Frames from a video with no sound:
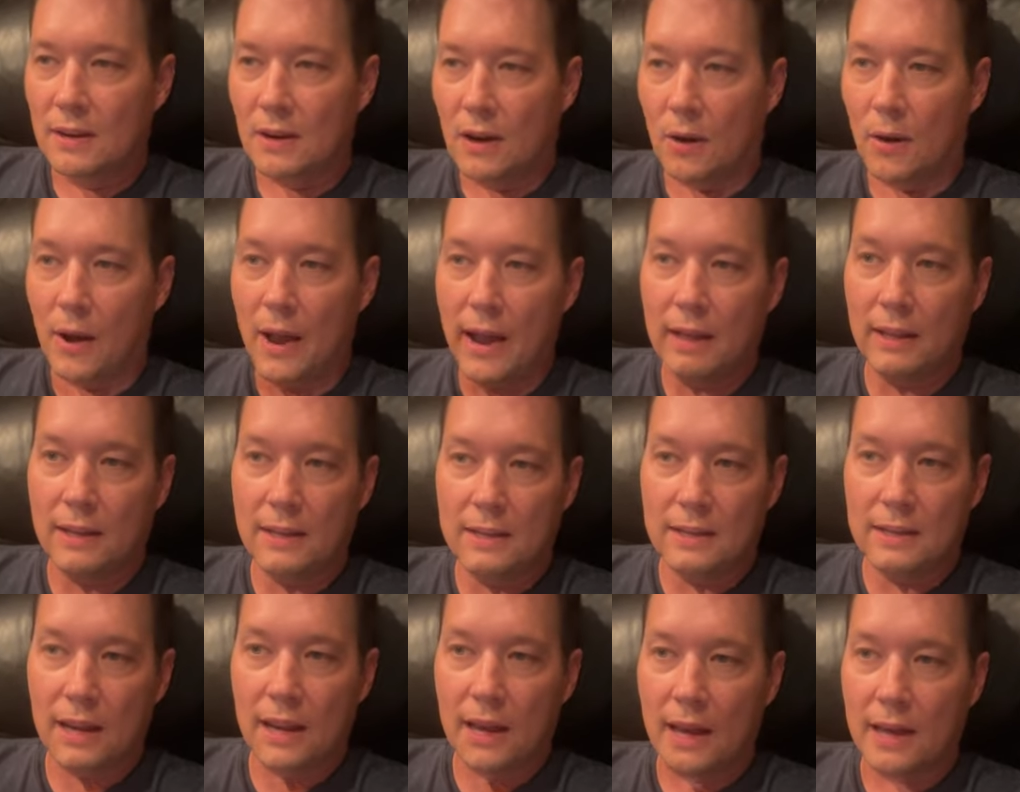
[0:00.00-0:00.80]
oh,
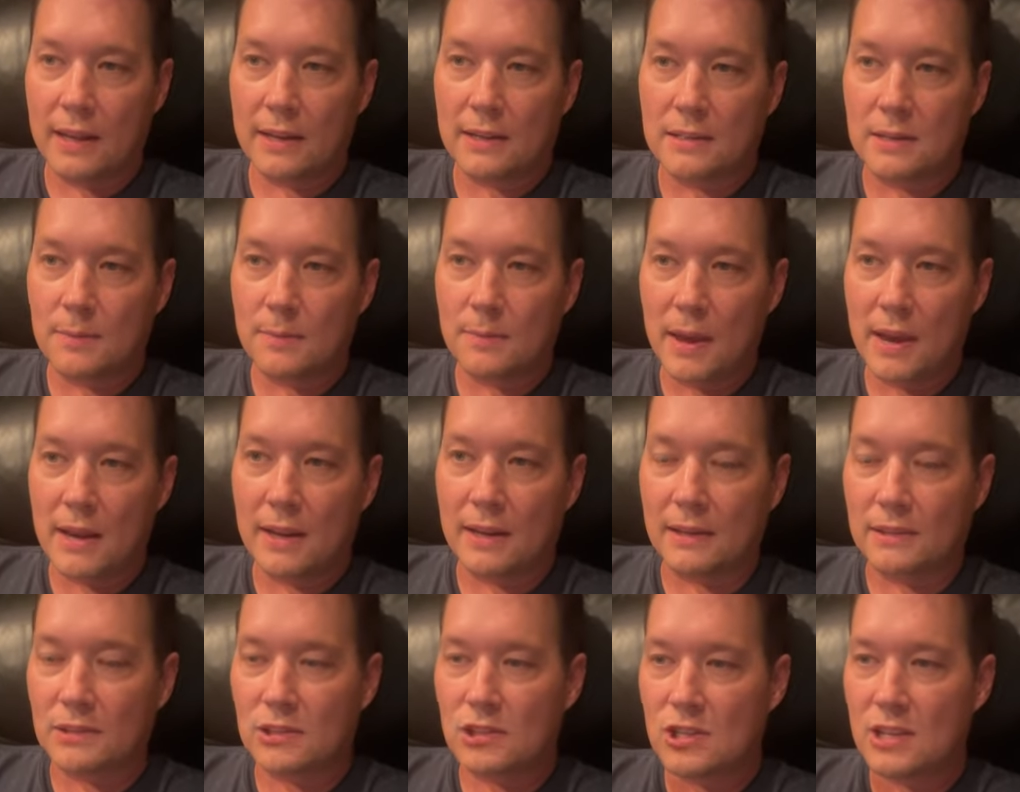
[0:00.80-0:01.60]
Haley did I had a
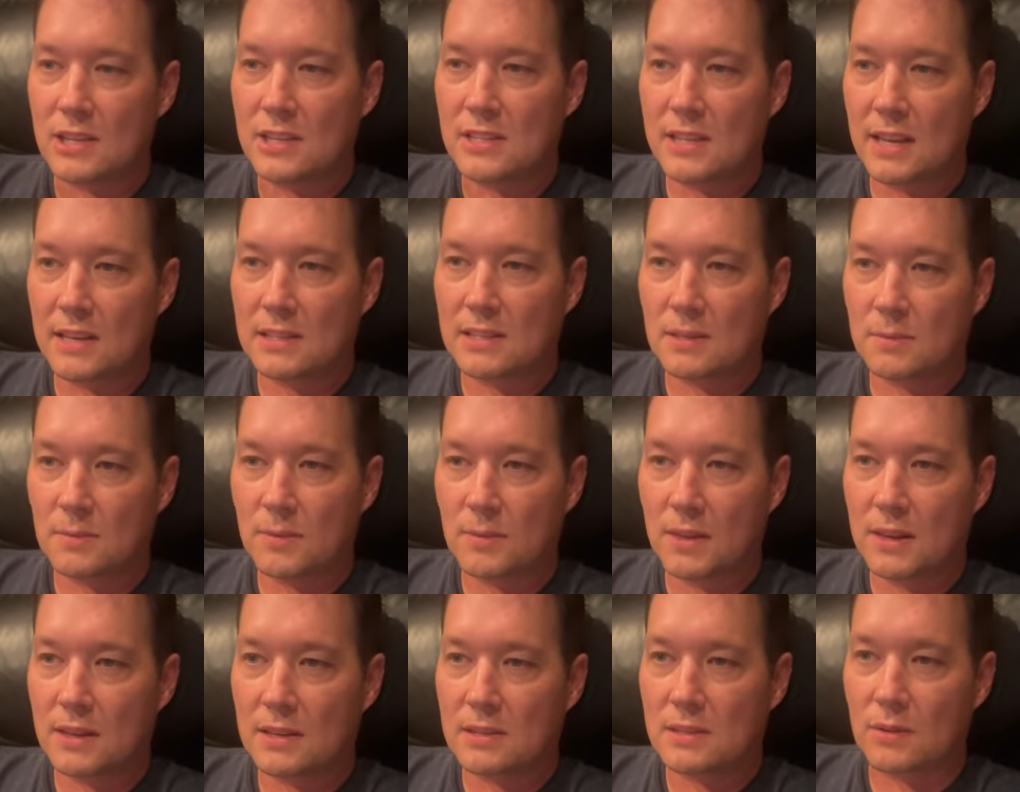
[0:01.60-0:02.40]
debate, and she said some
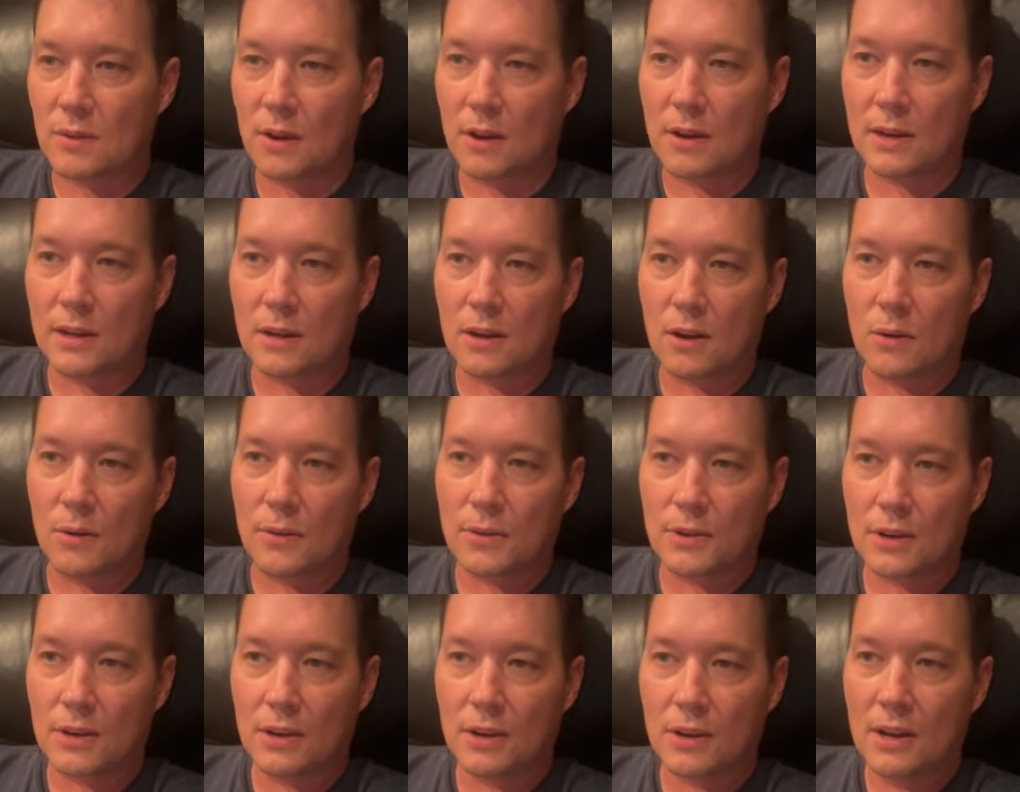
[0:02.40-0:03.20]
things, so I'm gonna go
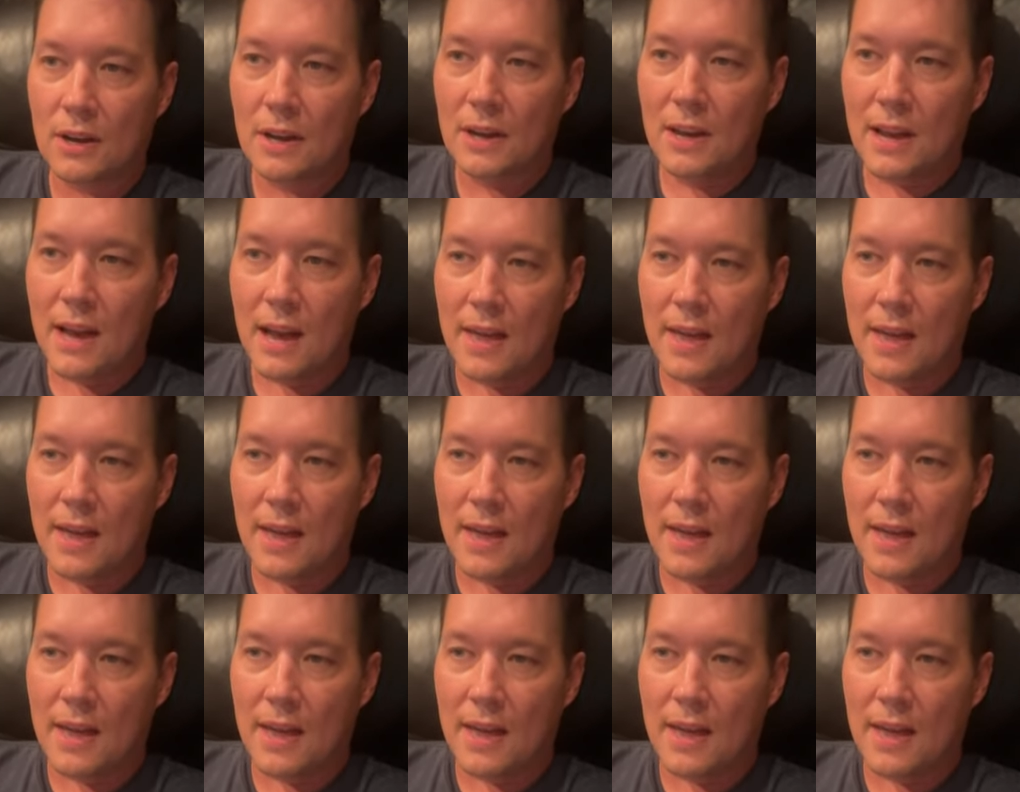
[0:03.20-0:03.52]
with her,